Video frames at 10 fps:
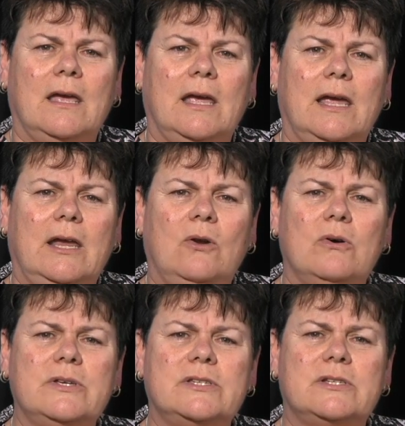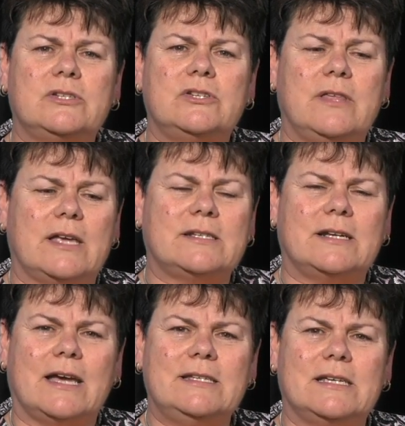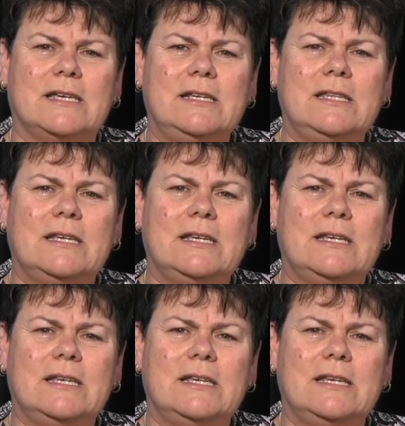In August 2018,